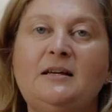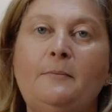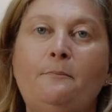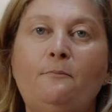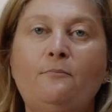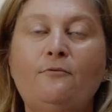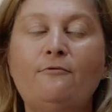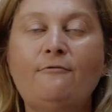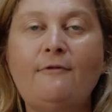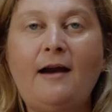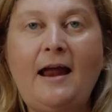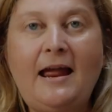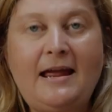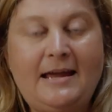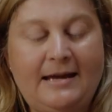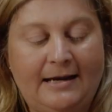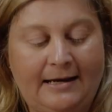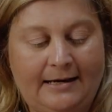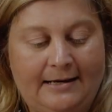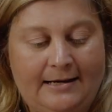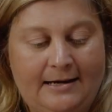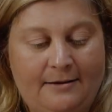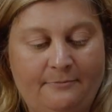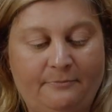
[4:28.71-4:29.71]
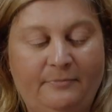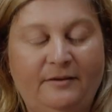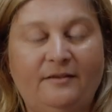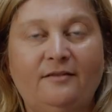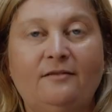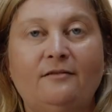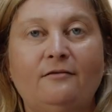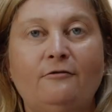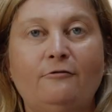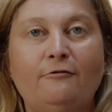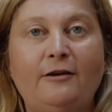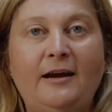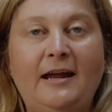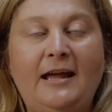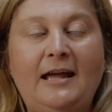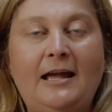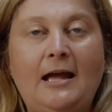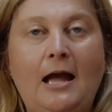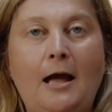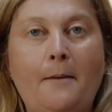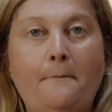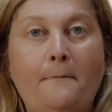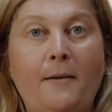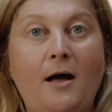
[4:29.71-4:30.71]
to break number
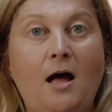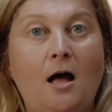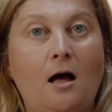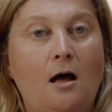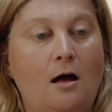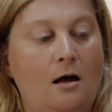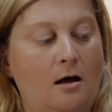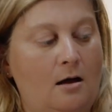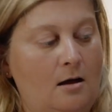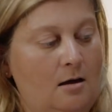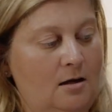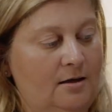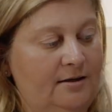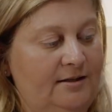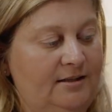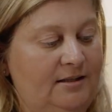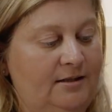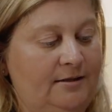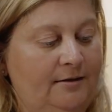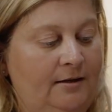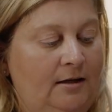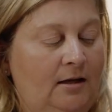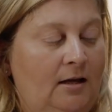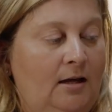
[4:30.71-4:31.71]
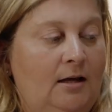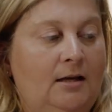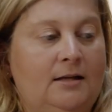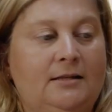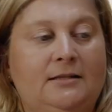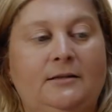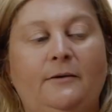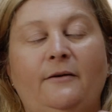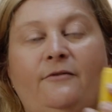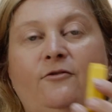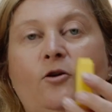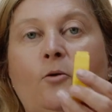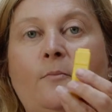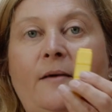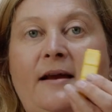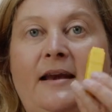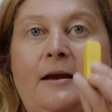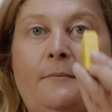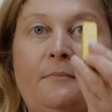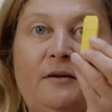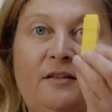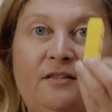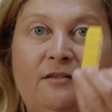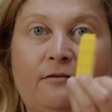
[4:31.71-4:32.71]
3 apart. So I've got my
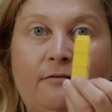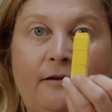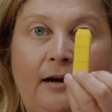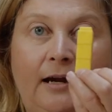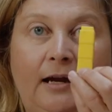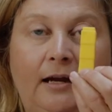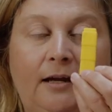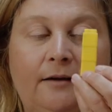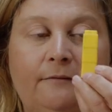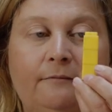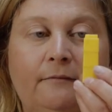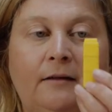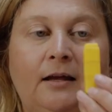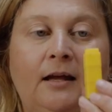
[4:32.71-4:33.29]
number 3